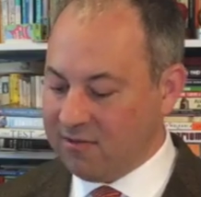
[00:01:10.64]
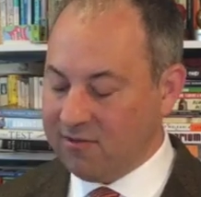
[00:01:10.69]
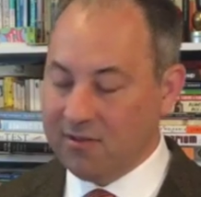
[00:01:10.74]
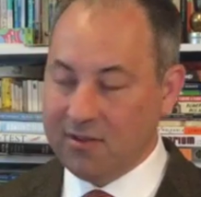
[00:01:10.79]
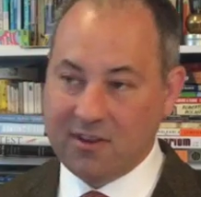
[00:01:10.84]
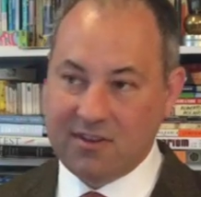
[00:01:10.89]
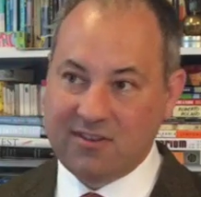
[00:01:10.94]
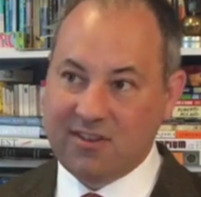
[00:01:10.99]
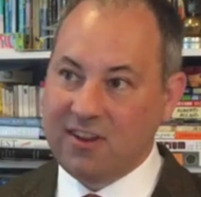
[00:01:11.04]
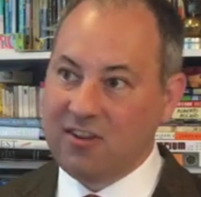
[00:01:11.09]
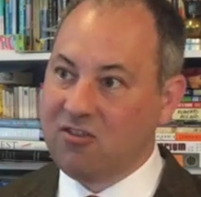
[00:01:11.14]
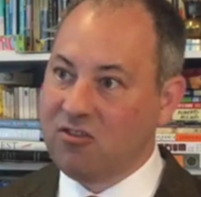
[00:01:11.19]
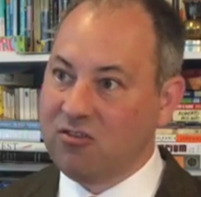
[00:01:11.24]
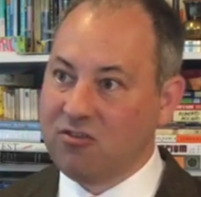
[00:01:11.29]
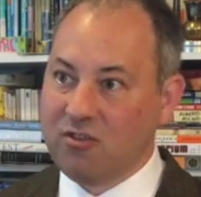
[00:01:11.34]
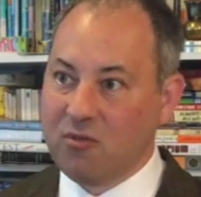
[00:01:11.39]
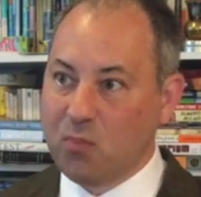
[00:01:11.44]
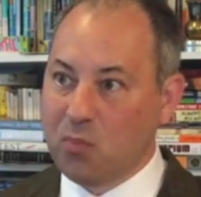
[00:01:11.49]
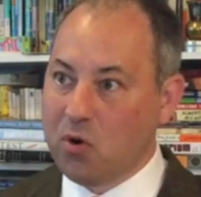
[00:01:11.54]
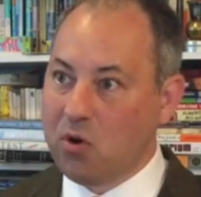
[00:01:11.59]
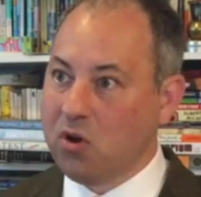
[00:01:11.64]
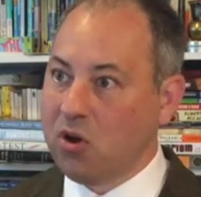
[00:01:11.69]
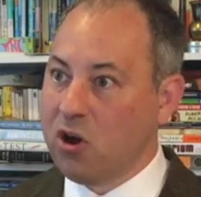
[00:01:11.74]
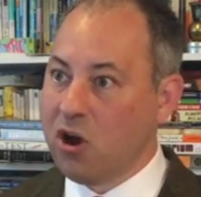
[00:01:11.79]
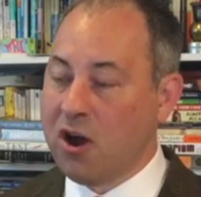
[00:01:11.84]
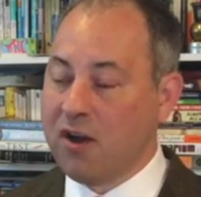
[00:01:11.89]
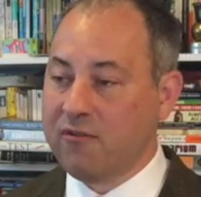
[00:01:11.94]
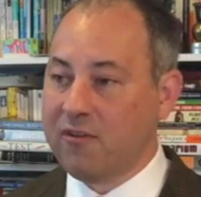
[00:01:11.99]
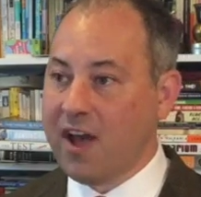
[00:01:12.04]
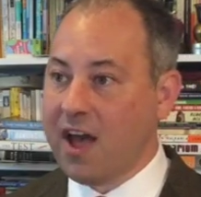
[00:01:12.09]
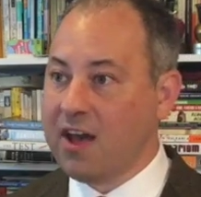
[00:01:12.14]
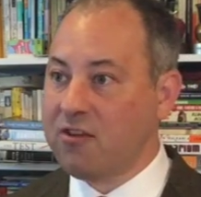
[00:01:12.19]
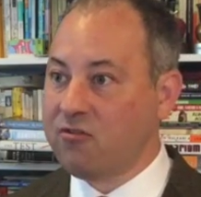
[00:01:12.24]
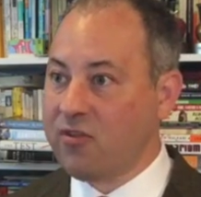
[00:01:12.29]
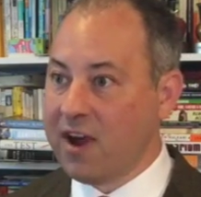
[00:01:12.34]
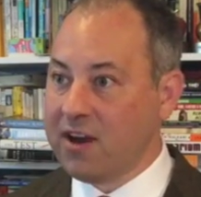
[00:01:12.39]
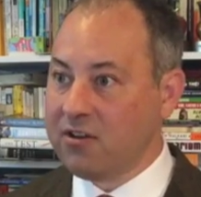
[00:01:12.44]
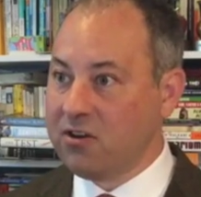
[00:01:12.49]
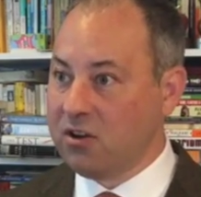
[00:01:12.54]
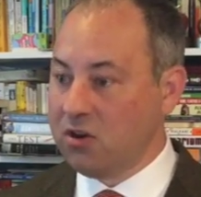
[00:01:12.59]
the teachers have broken off
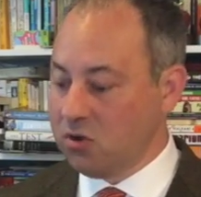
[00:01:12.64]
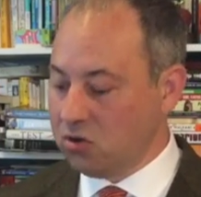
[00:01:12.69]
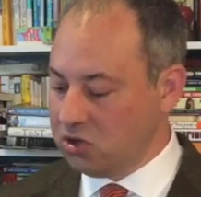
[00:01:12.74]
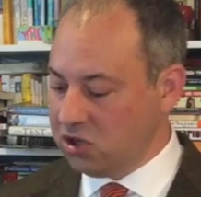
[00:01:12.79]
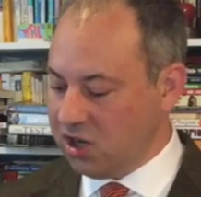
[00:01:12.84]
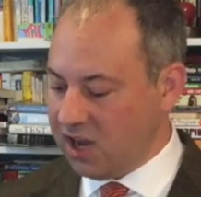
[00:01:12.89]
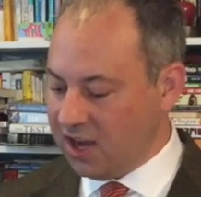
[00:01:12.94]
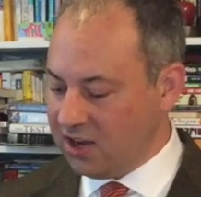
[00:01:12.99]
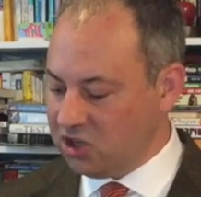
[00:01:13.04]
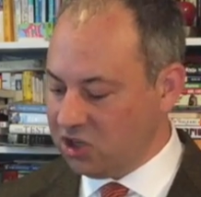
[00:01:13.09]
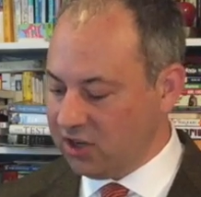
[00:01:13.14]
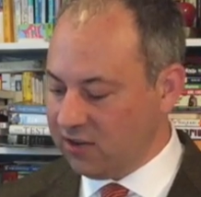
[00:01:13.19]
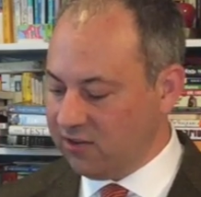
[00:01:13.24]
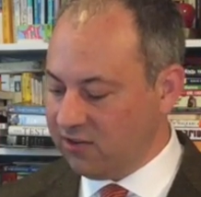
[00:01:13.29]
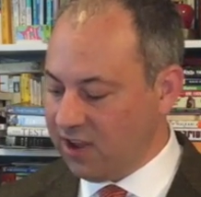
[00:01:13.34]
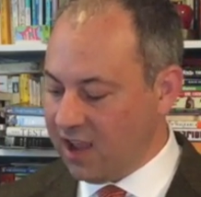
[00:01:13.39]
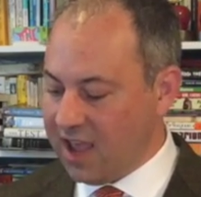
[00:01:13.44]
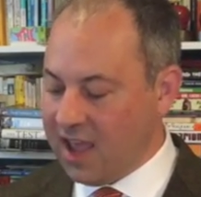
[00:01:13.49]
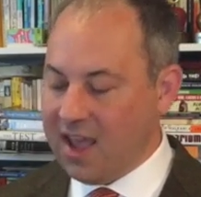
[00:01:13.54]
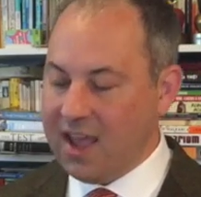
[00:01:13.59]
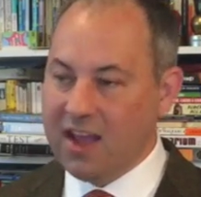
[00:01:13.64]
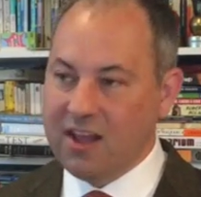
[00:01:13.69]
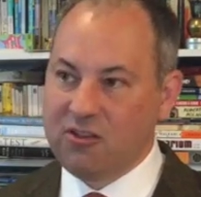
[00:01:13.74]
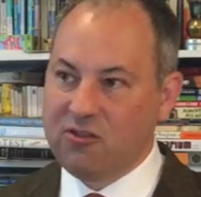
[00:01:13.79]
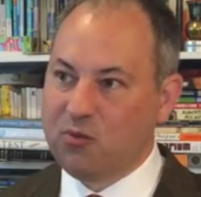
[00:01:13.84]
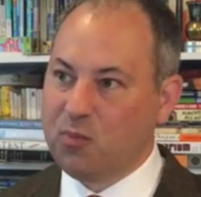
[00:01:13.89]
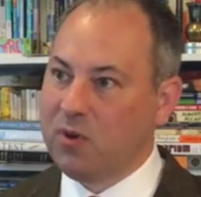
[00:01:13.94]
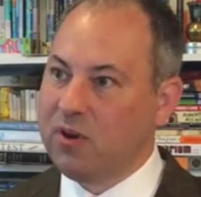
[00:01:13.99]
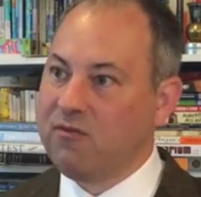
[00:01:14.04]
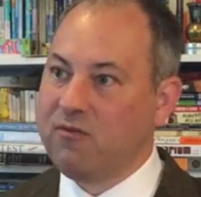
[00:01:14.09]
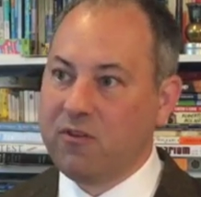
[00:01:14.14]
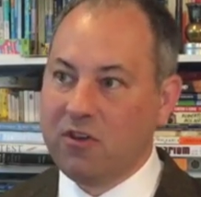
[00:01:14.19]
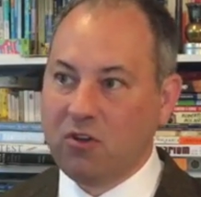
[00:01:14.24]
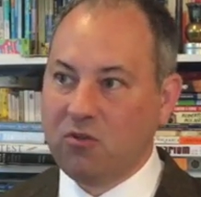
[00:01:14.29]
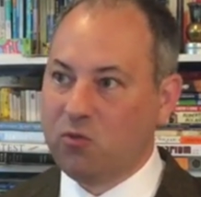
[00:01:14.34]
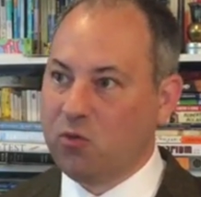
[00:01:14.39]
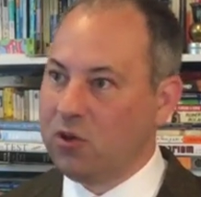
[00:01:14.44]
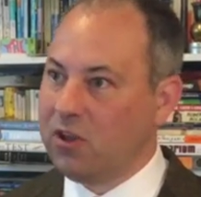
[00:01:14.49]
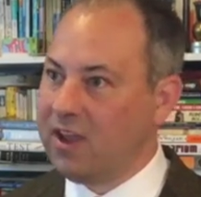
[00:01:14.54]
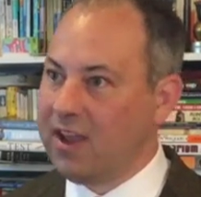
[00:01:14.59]
contract negotiations, and Springfield
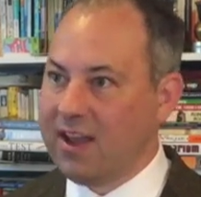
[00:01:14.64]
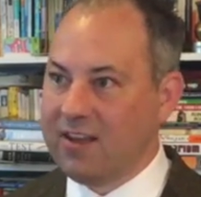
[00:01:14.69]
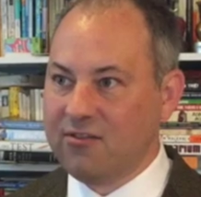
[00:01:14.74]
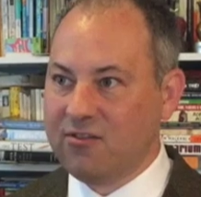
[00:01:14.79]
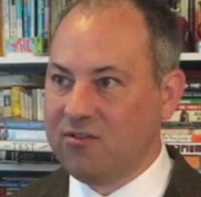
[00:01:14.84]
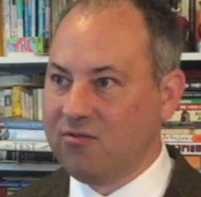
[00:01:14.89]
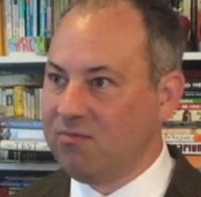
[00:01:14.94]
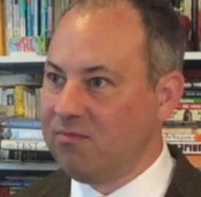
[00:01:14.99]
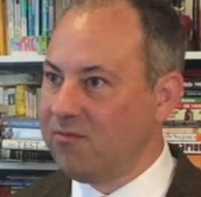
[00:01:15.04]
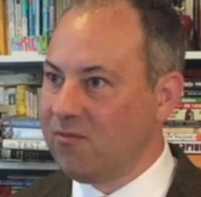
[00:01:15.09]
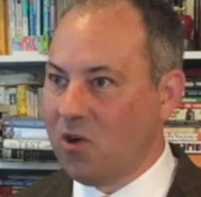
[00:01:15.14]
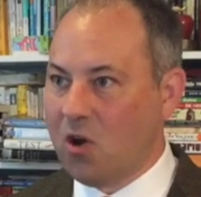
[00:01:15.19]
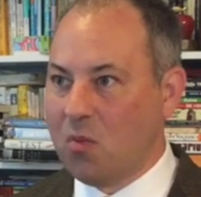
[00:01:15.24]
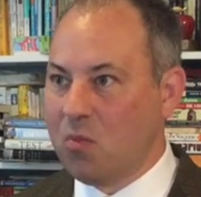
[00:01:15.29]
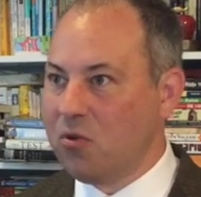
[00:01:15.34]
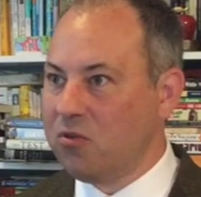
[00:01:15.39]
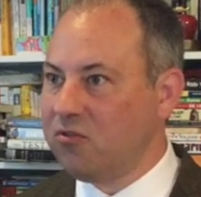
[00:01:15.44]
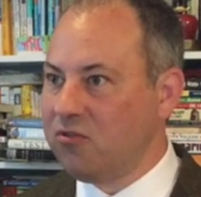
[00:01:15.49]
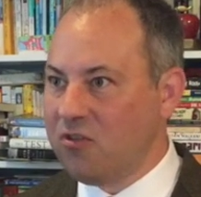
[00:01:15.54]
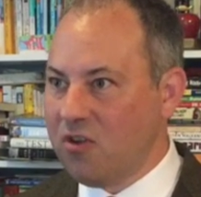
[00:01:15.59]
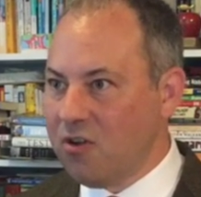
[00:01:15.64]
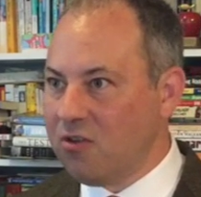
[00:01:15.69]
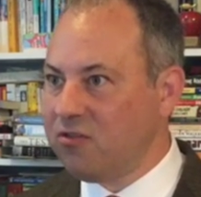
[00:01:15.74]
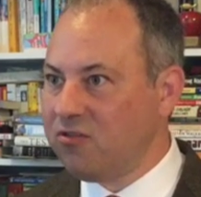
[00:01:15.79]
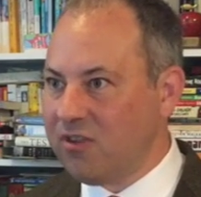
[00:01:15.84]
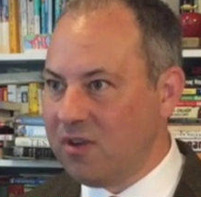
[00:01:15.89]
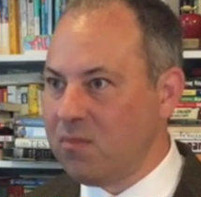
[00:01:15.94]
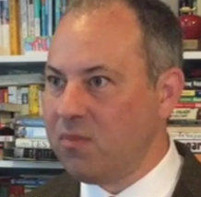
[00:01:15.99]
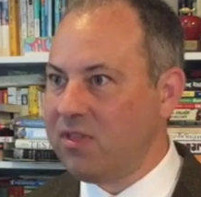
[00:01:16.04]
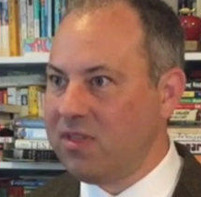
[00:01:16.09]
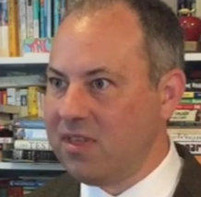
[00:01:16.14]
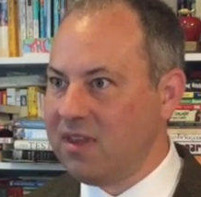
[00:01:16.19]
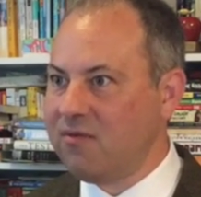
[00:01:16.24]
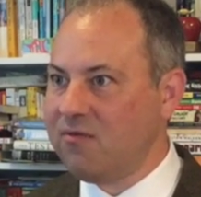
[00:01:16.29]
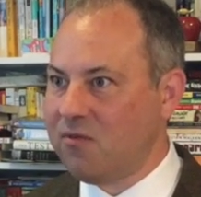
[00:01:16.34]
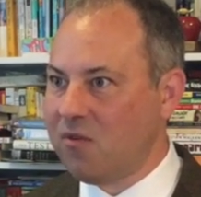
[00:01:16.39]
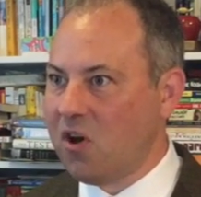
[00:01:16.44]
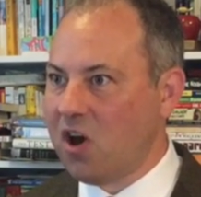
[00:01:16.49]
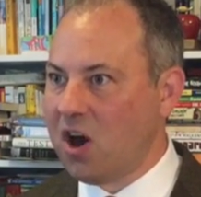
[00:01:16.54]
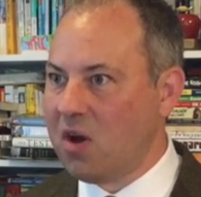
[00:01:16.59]
really has almost no sympathy
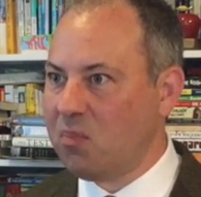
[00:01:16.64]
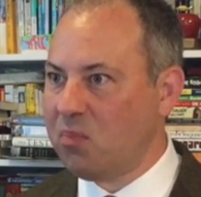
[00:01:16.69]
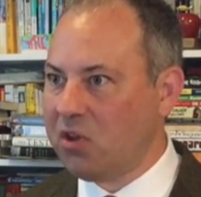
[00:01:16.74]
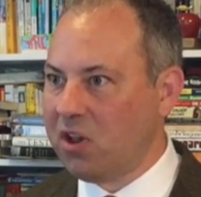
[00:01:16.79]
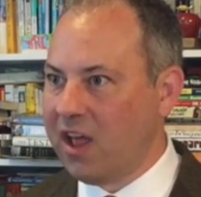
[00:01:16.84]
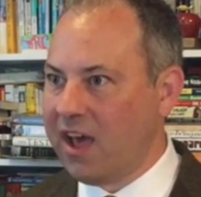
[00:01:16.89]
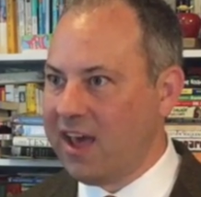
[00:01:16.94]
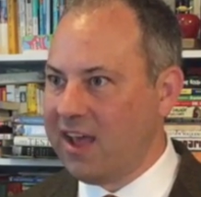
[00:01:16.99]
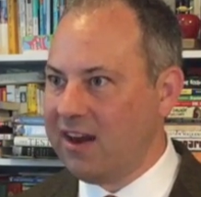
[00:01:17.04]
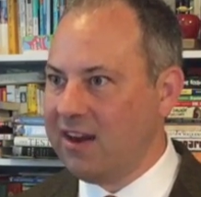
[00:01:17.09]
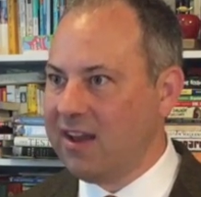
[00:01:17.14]
for our plight.